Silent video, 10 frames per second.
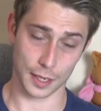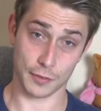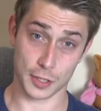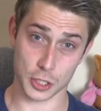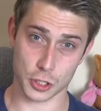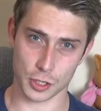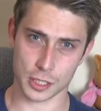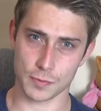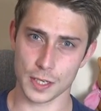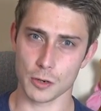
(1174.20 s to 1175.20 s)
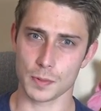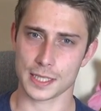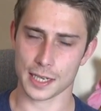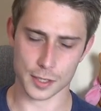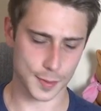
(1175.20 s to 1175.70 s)
If you did enjoy this video,
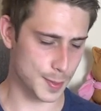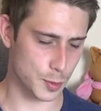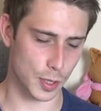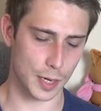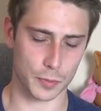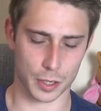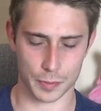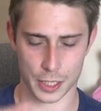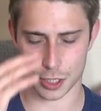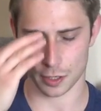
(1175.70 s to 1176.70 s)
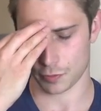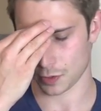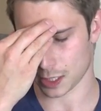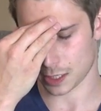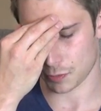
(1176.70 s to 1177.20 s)
please like and subscribe, and recommend channel if you like.